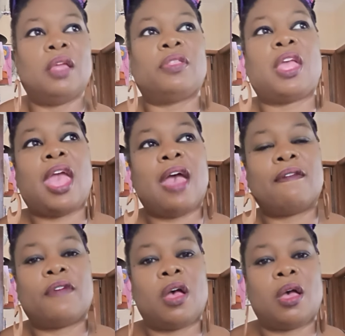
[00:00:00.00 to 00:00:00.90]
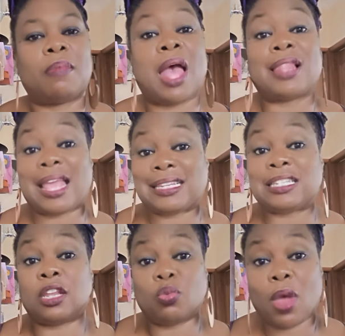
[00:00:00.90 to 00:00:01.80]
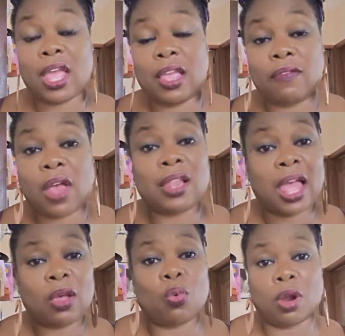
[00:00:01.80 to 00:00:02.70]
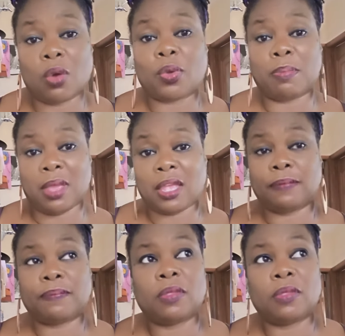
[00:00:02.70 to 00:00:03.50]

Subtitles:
They have, I like SendWave, I like World Remit,